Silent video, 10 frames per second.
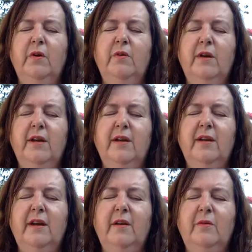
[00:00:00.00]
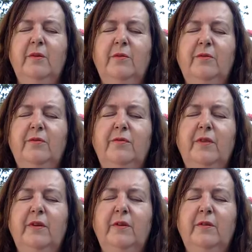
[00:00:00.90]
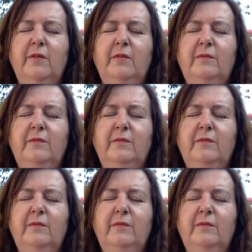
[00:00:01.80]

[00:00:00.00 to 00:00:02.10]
Right now, you feel